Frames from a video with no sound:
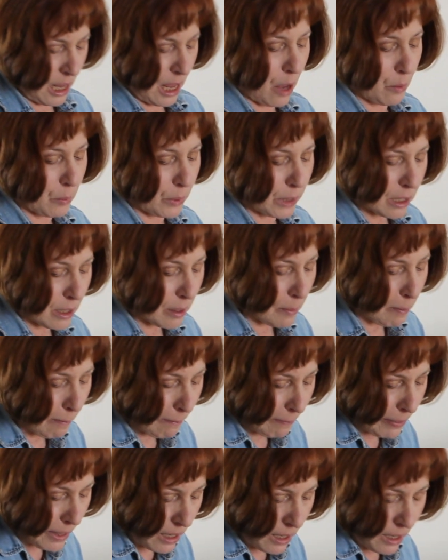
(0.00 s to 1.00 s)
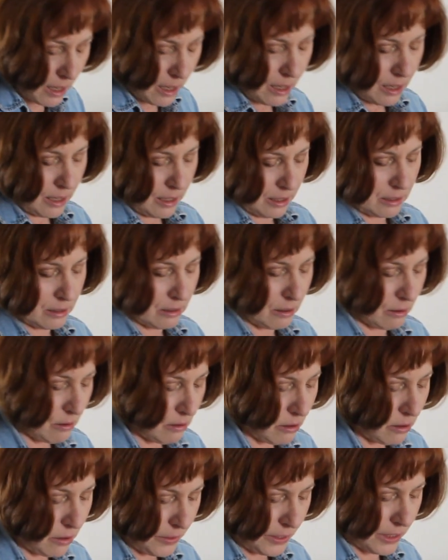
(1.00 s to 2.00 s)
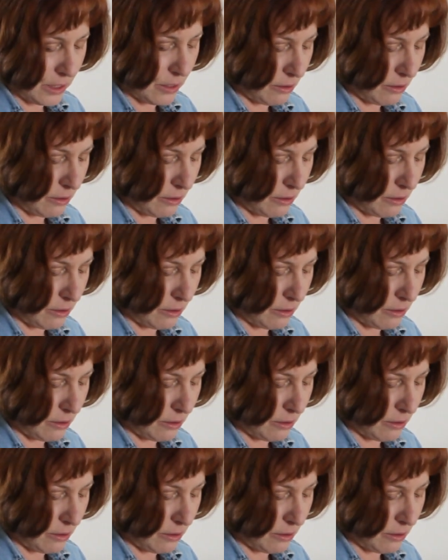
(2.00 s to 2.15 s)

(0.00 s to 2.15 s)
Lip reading: and we combine all the